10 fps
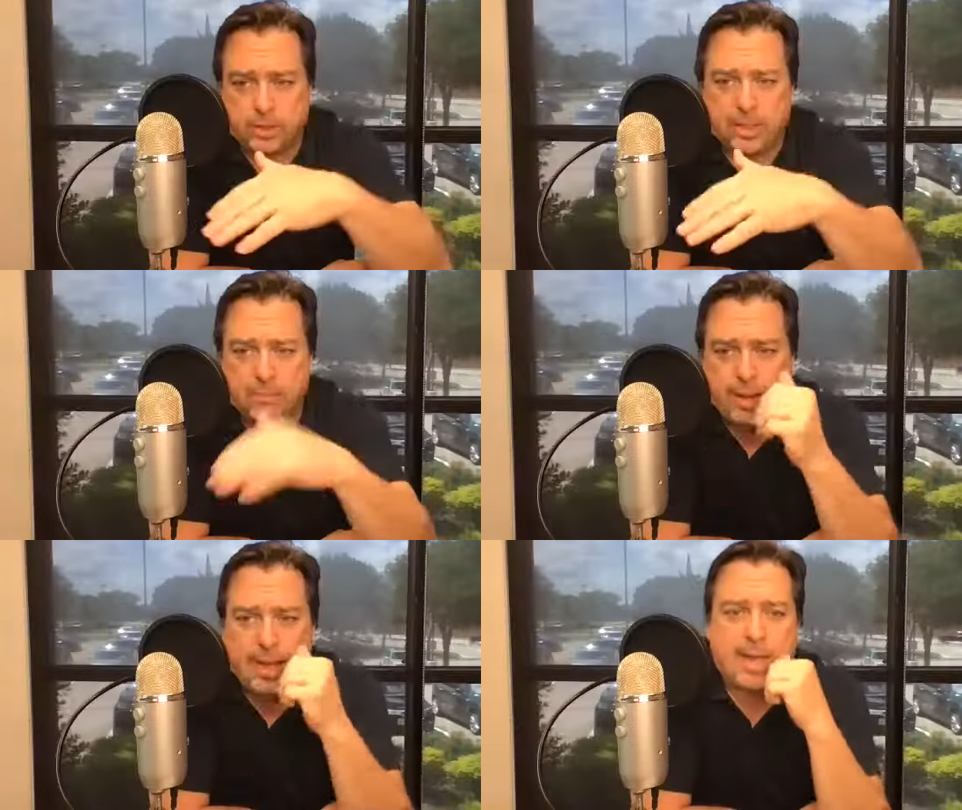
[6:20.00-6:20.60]

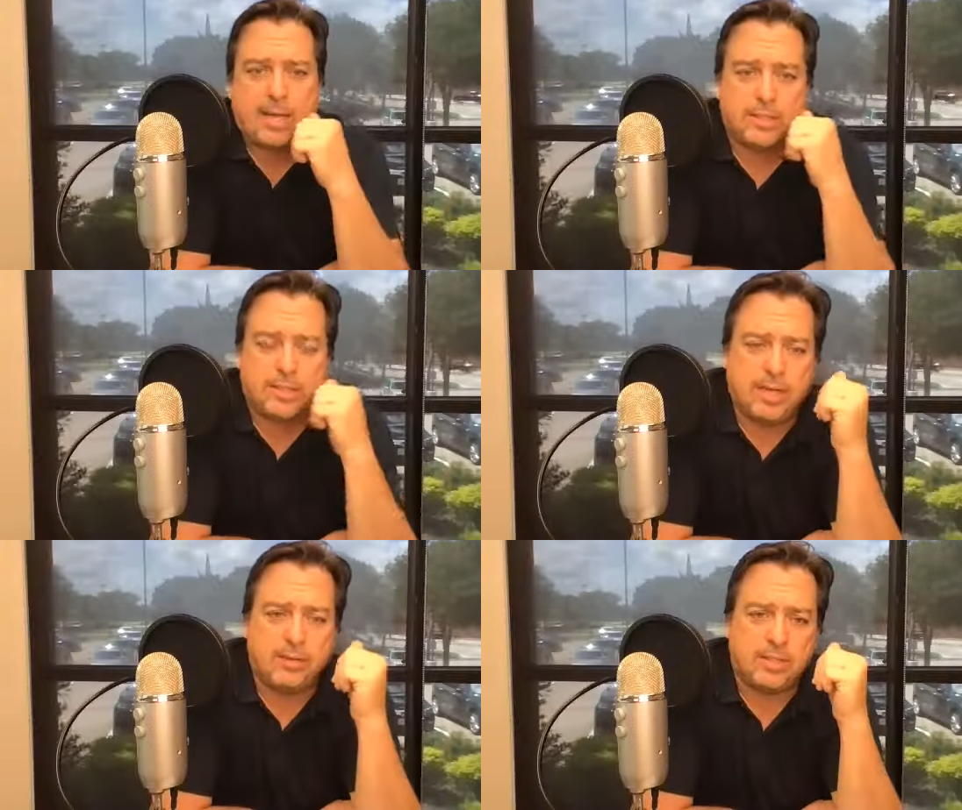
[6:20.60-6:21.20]
came back. It's
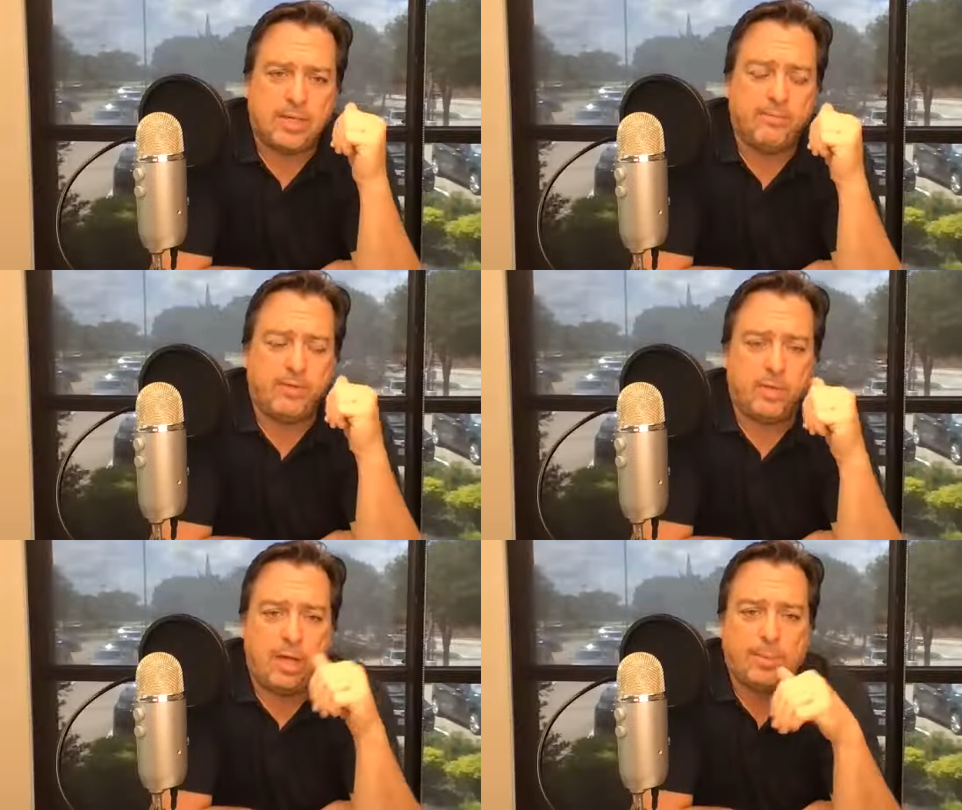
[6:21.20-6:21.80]
kind of the same
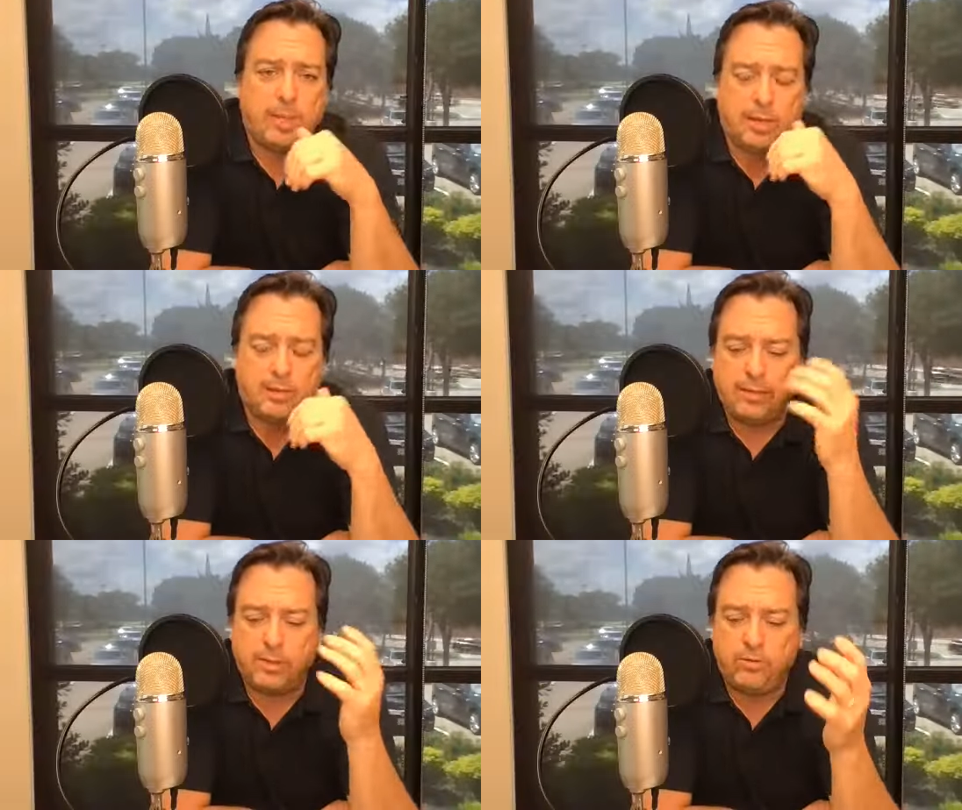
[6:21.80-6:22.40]
phenomenon.
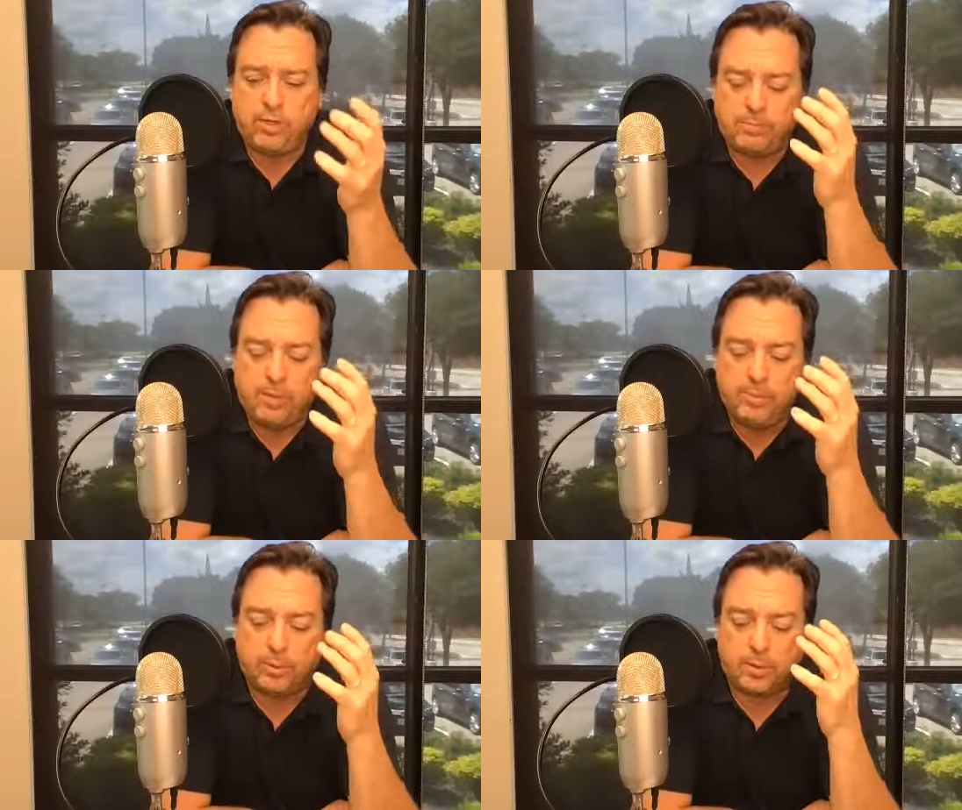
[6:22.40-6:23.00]
I do think
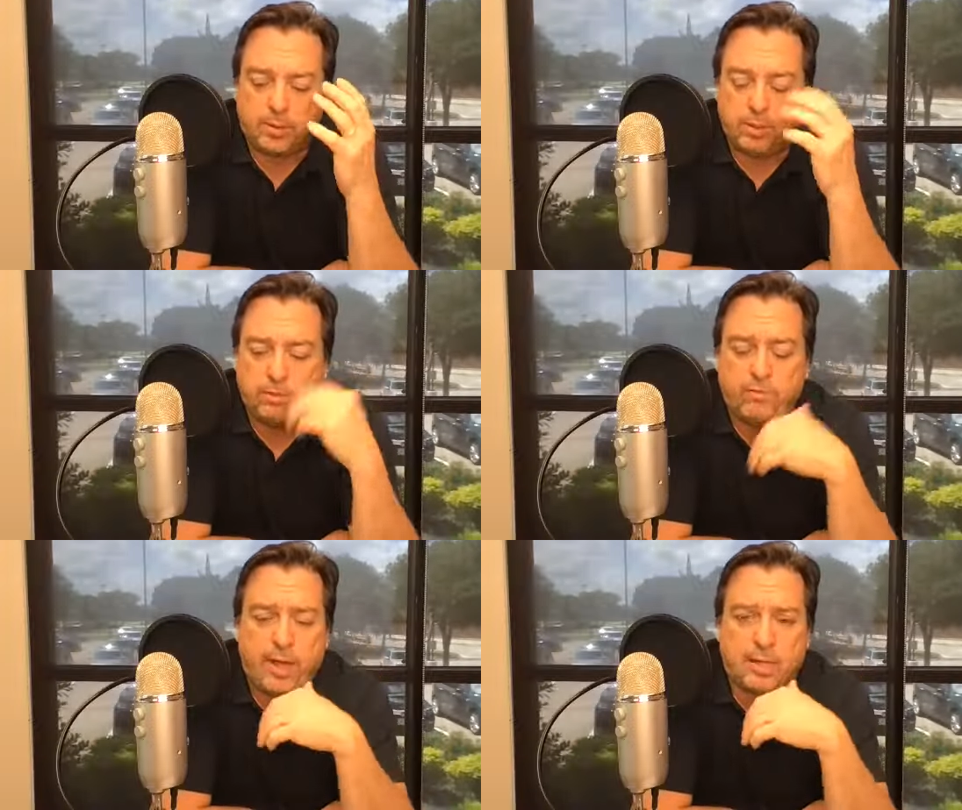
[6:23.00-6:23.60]
yeah. people still
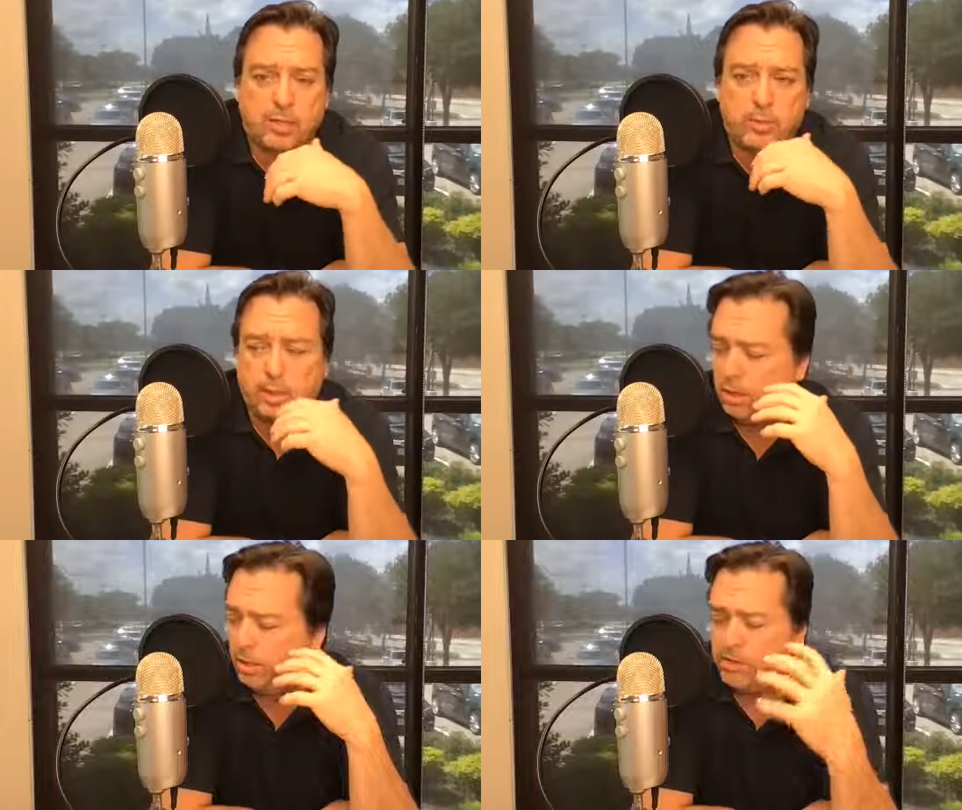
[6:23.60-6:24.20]
value and
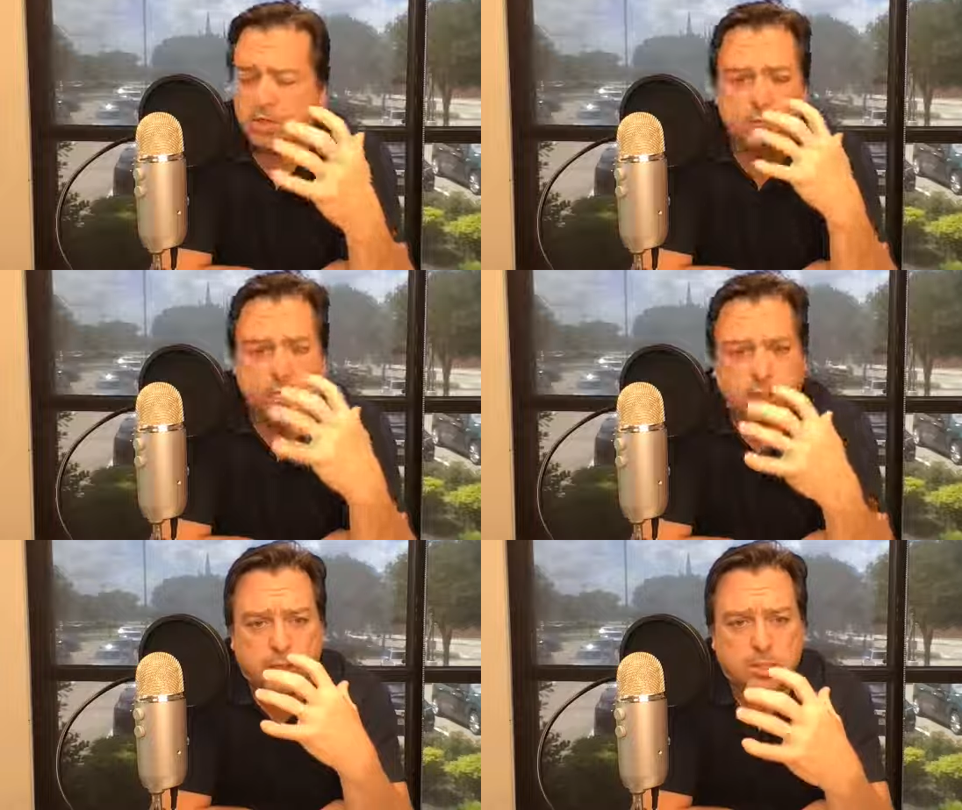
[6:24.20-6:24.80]
love the
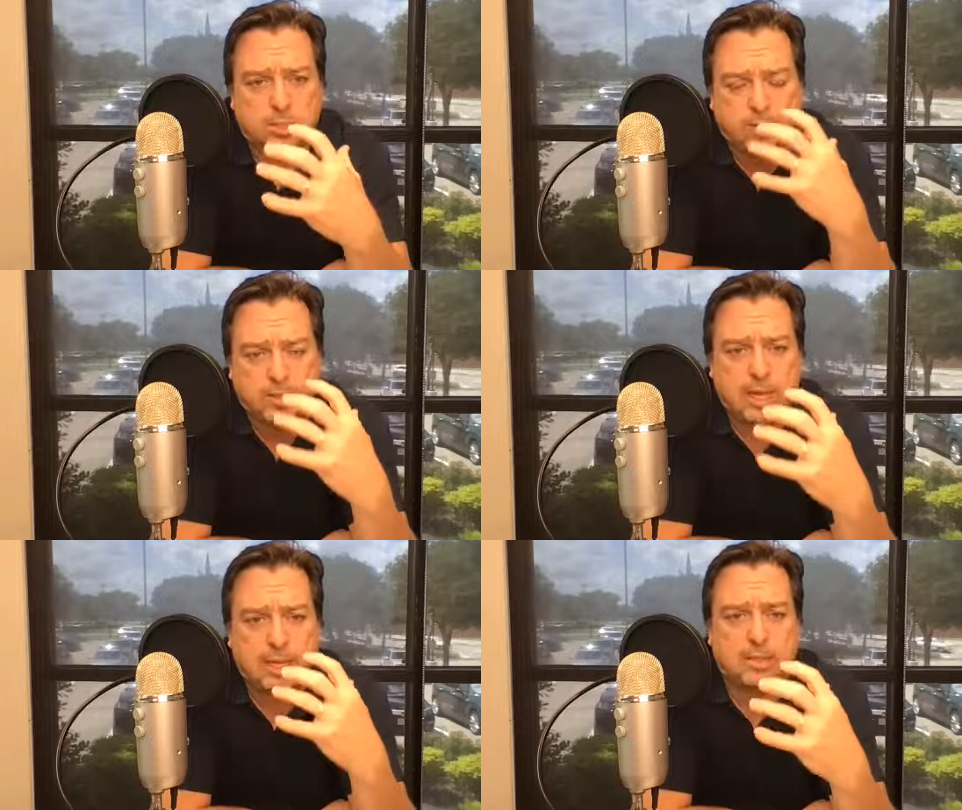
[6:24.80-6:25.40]
experience of a
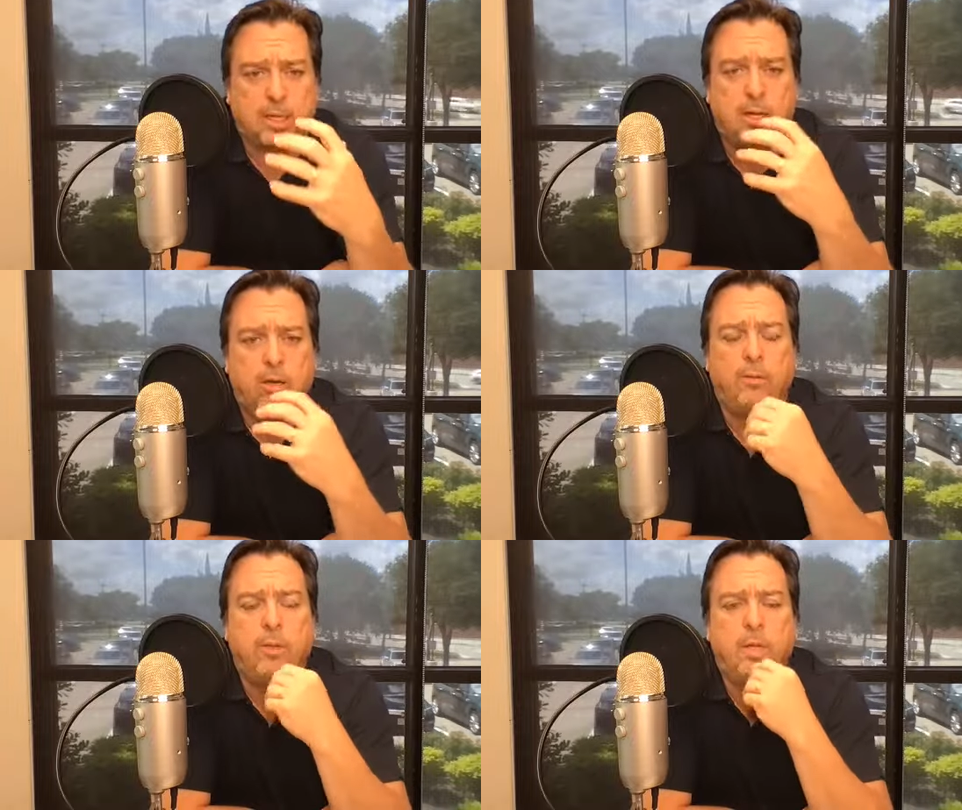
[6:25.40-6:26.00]

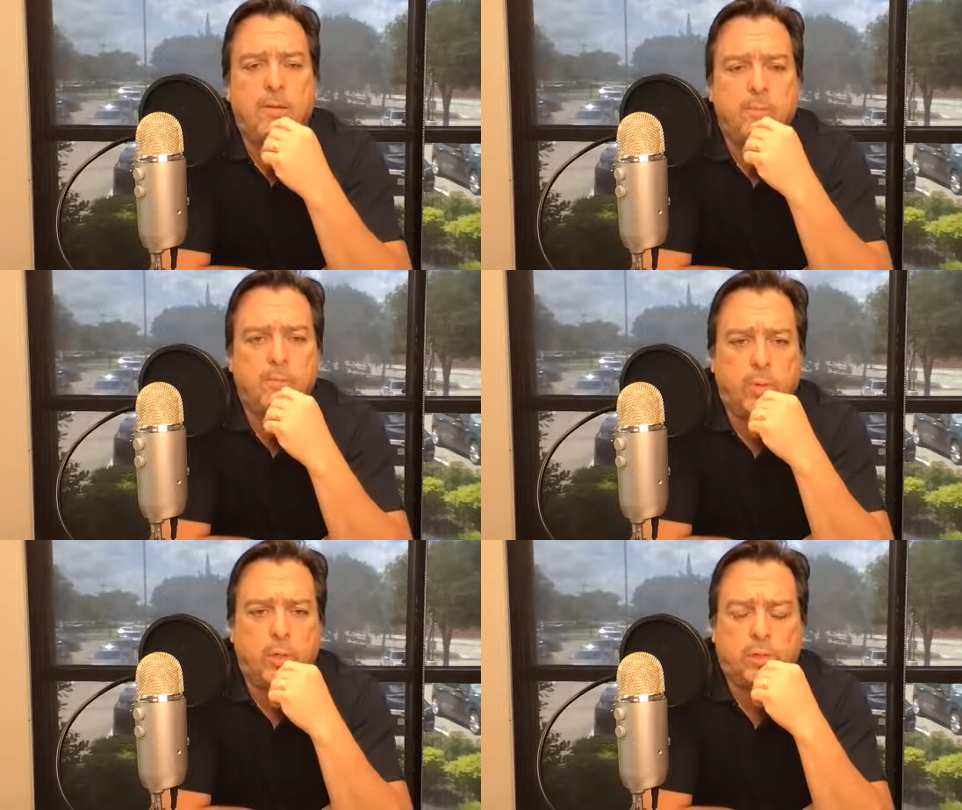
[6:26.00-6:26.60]
tactile
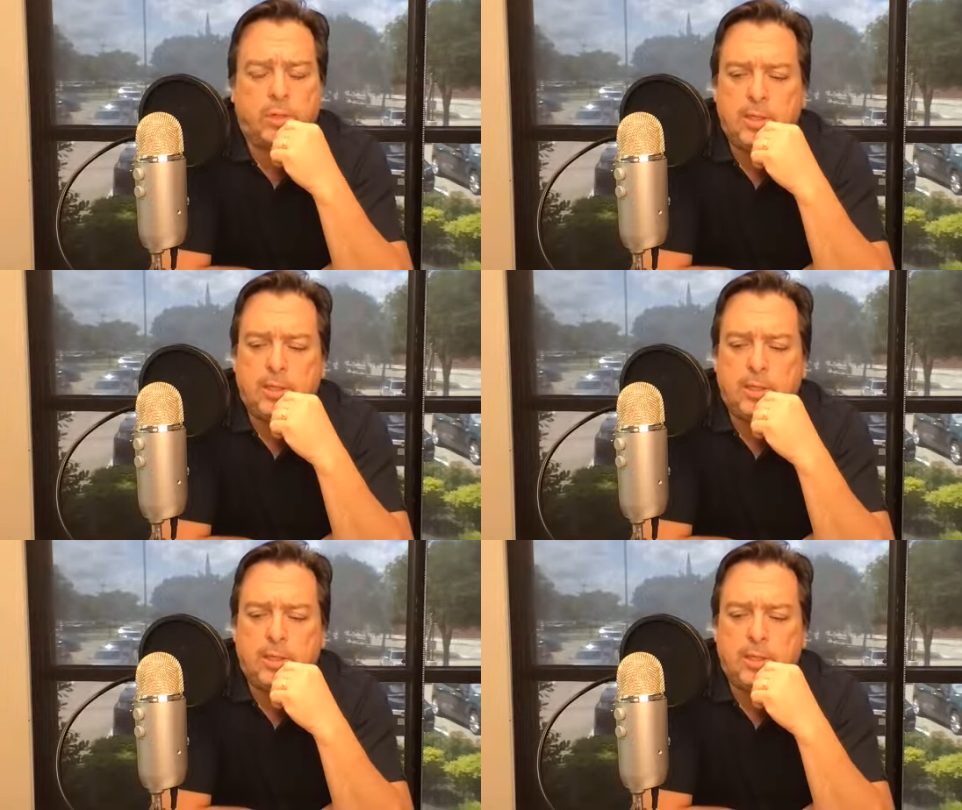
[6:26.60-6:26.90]
book.